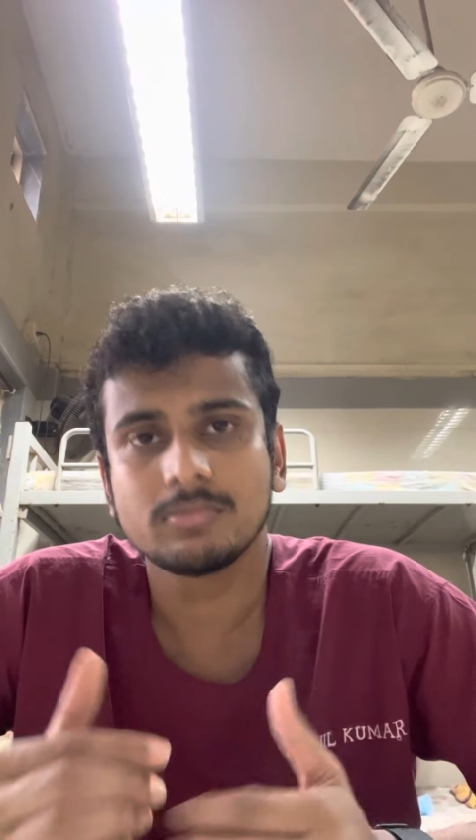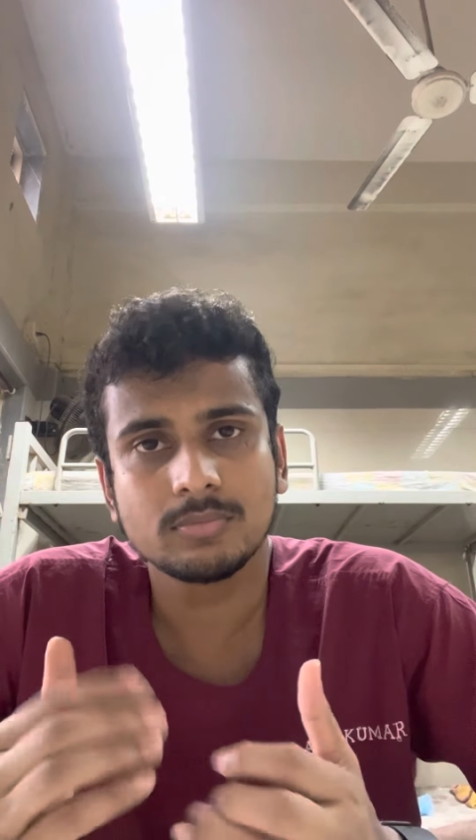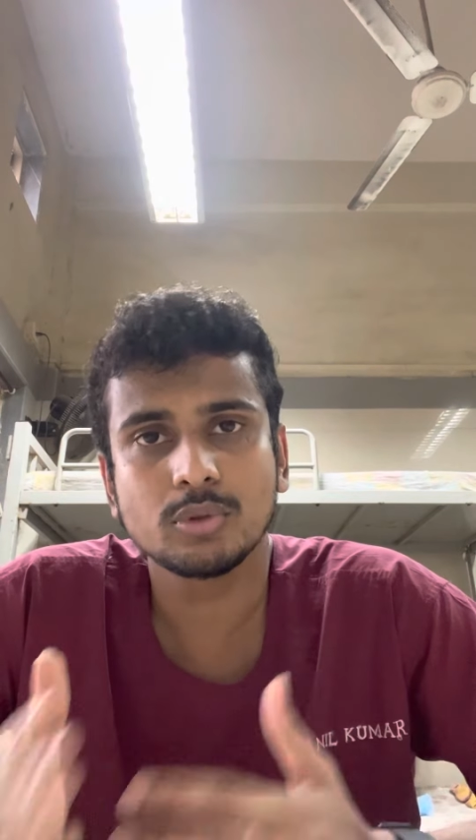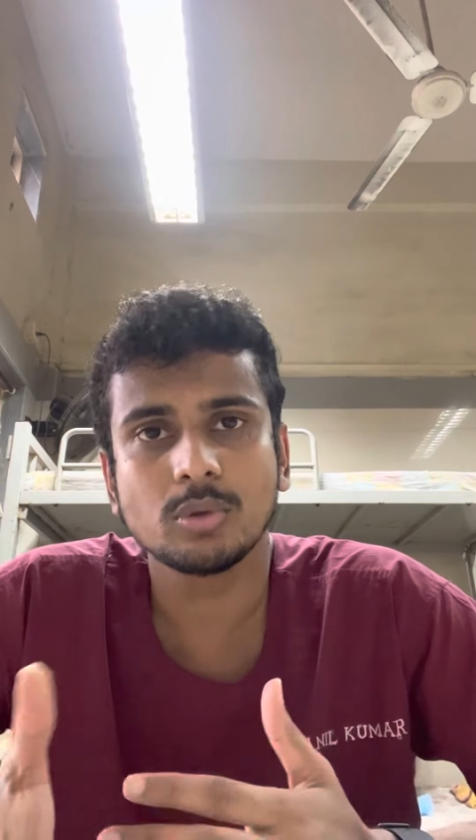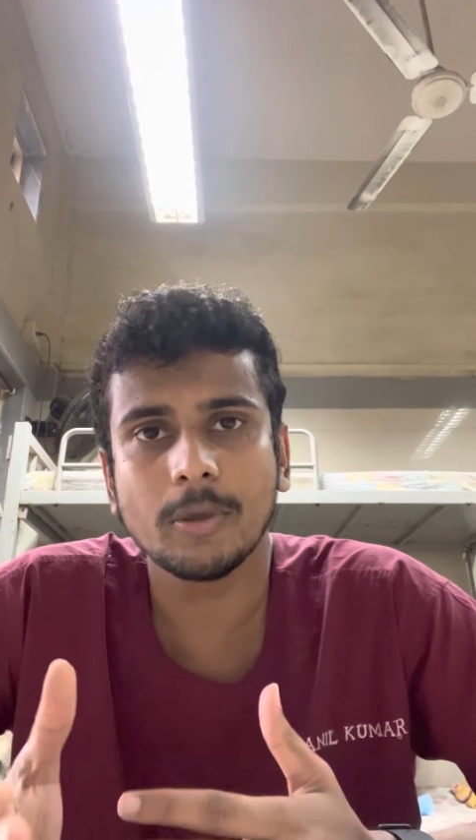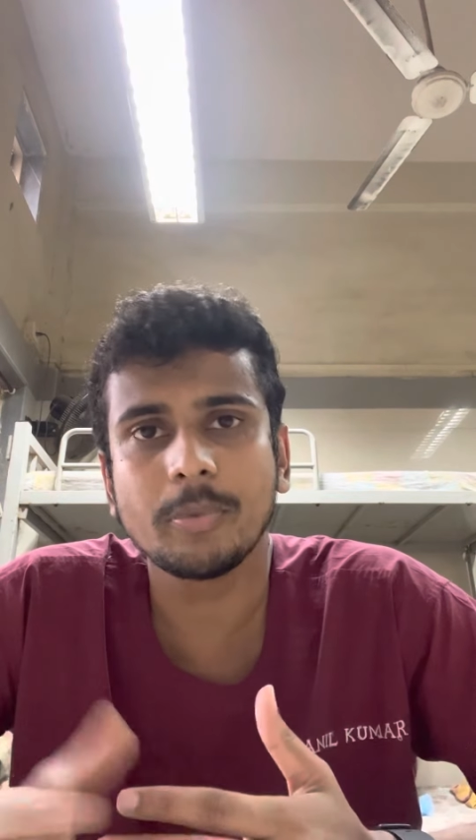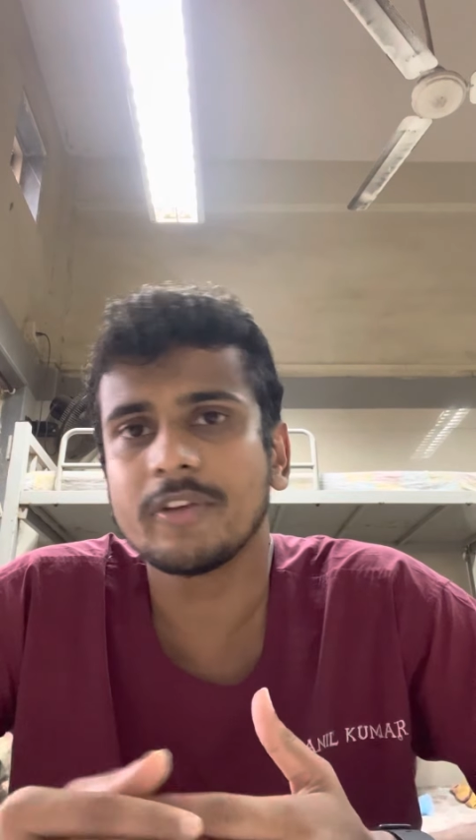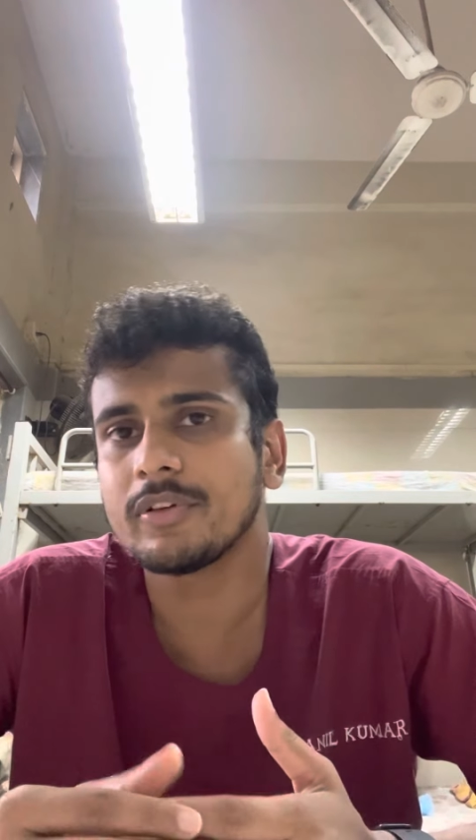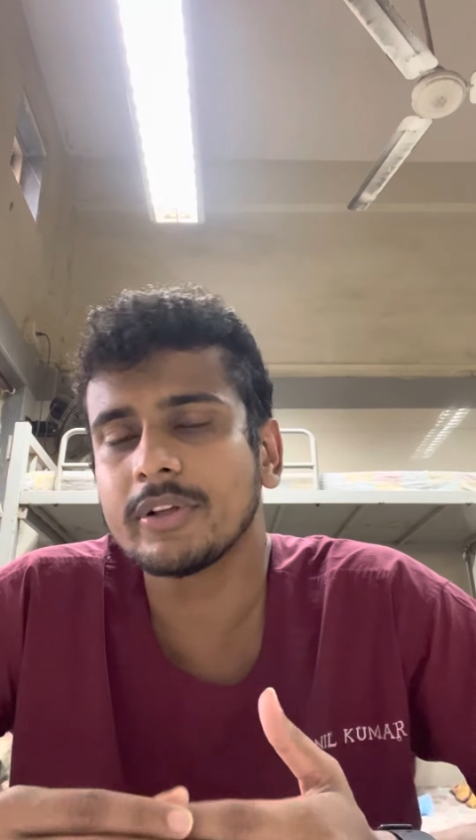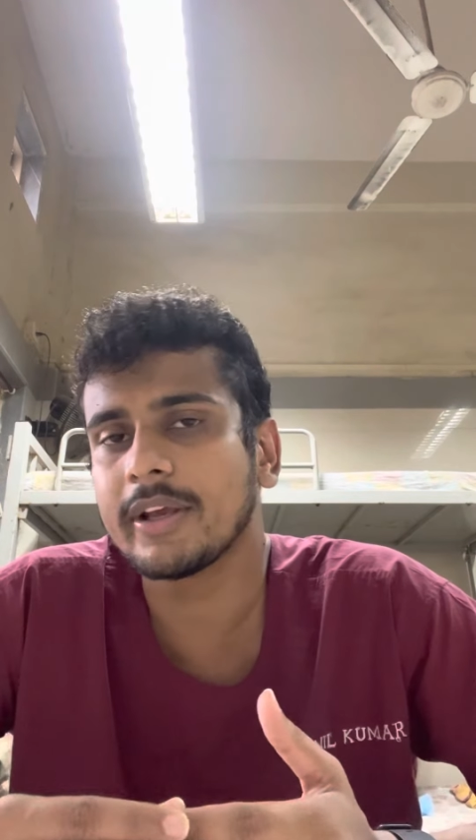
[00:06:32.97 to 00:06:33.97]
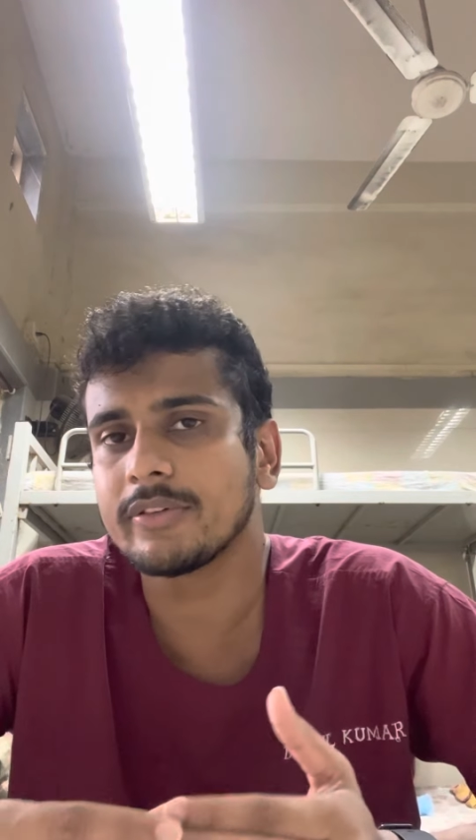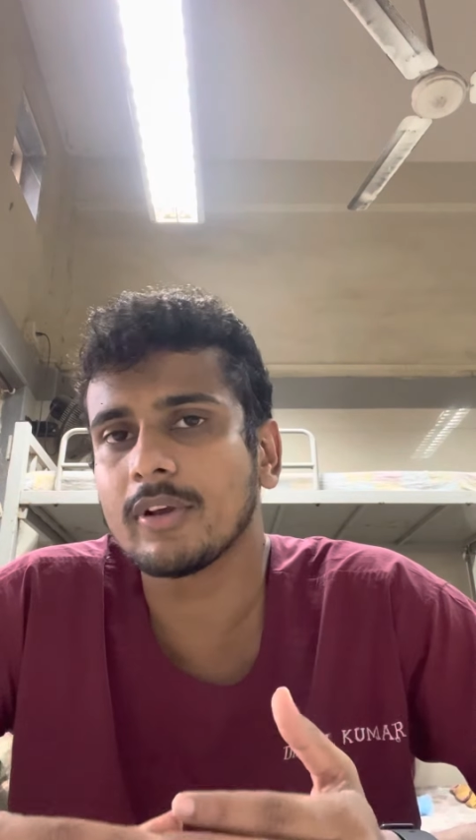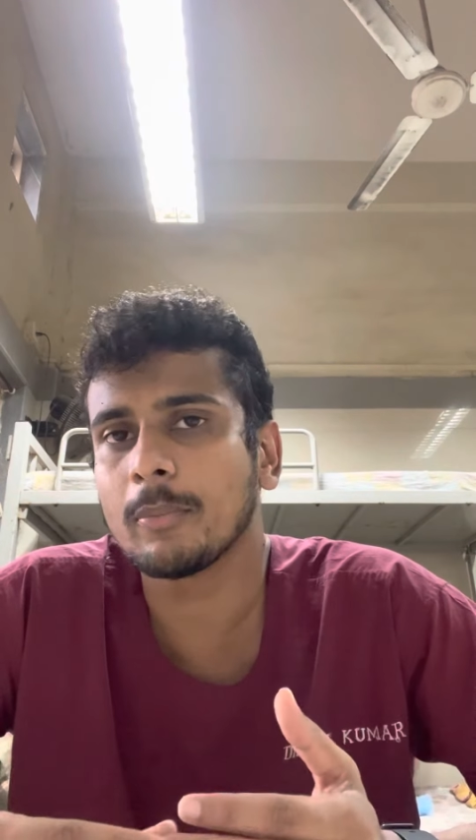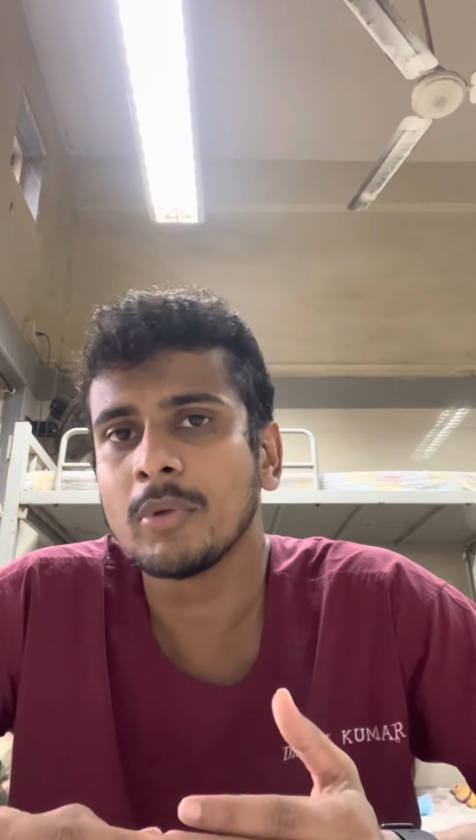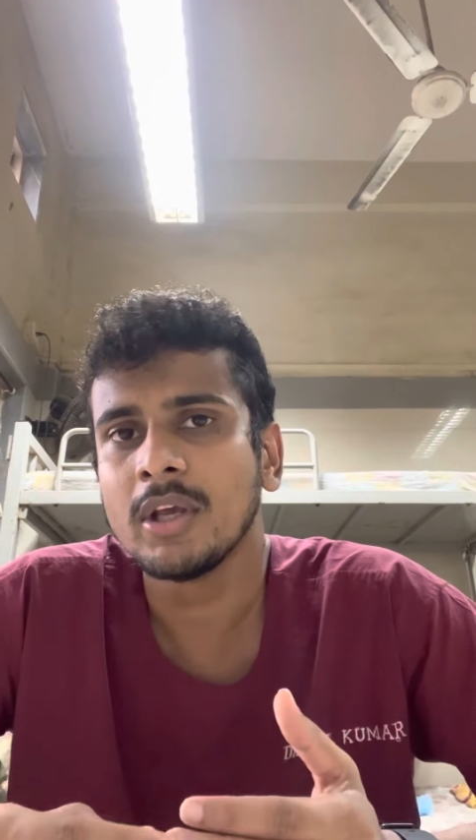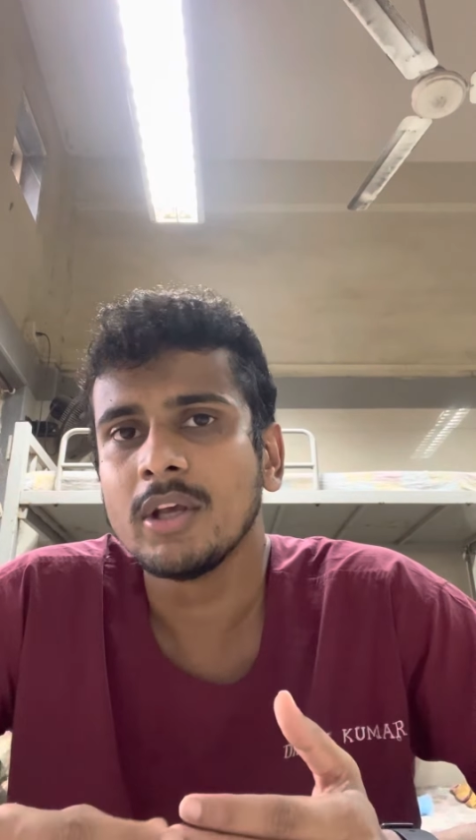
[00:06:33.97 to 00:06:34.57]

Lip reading: to appear for the exam.